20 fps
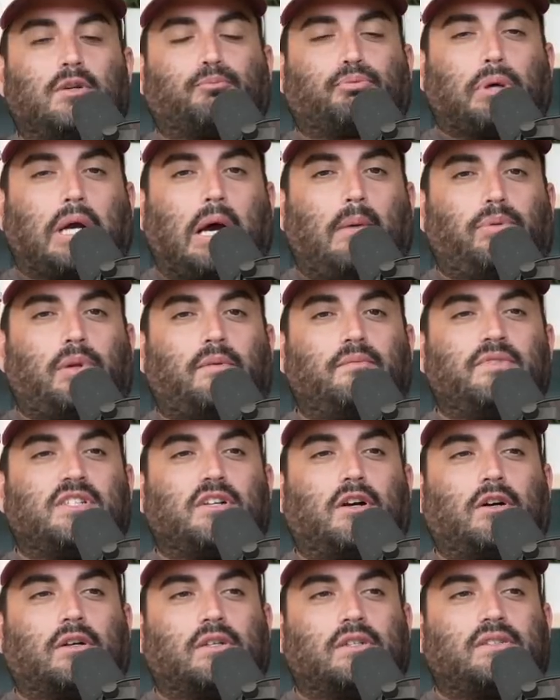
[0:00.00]
Your
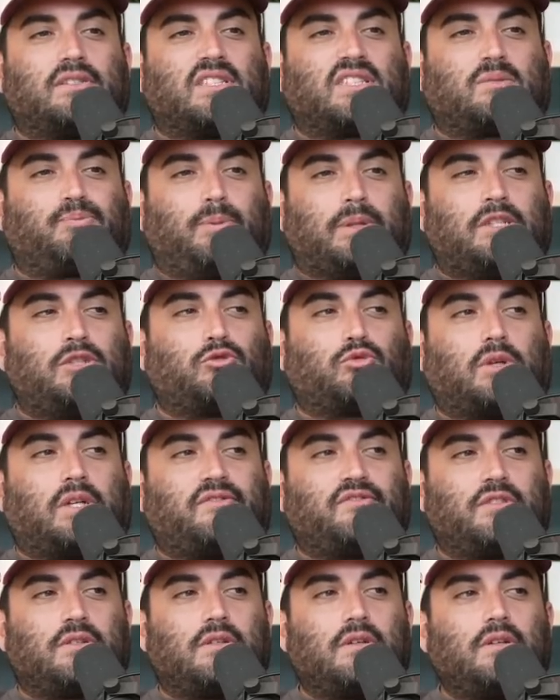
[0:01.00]
problems aren't the
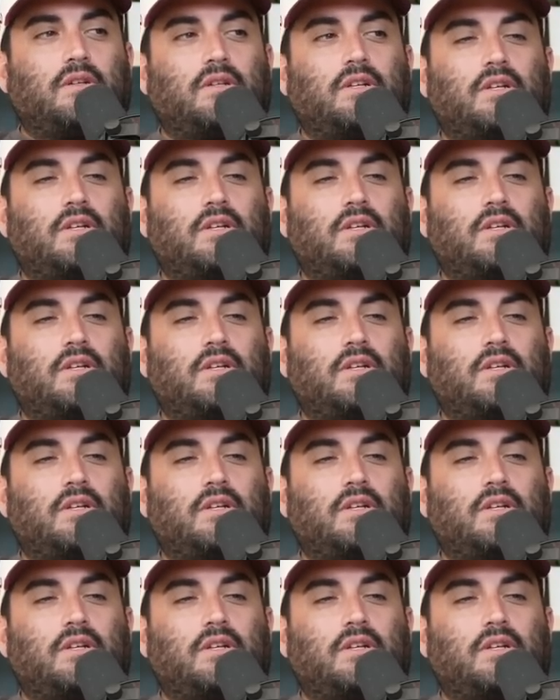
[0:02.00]
spindrifts.